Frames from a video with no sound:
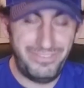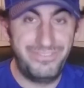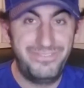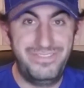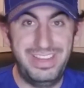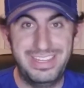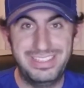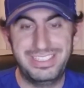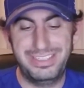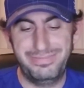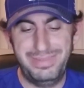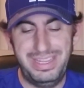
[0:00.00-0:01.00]

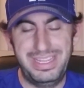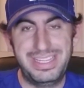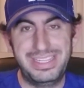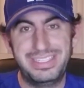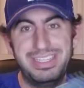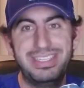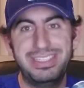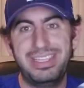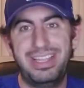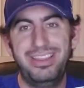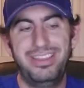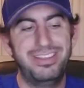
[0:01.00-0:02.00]
fits, but it is
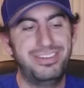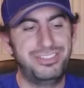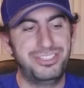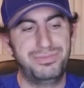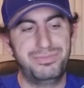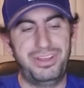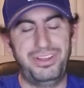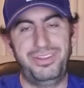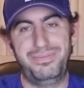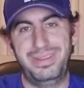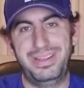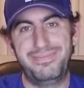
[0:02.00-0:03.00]
a little
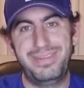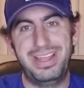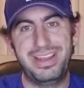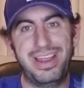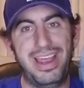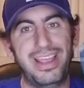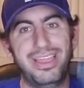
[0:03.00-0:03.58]
small. But man, I